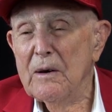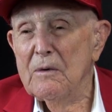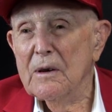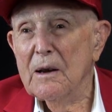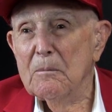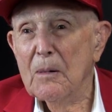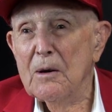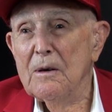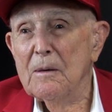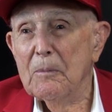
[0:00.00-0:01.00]
going to get
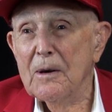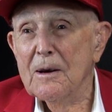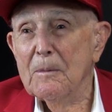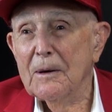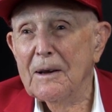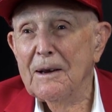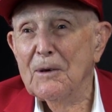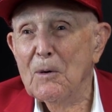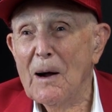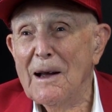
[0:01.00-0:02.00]
burned up here, but they'd
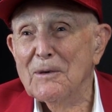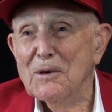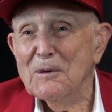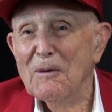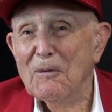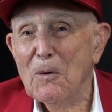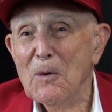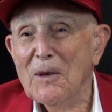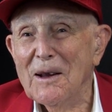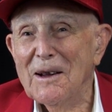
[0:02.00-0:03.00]
go out just
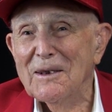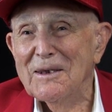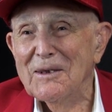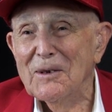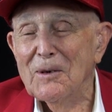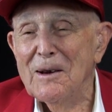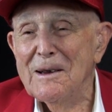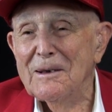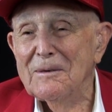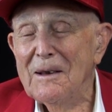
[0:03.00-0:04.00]
before they got to the
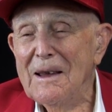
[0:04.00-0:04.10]
ground,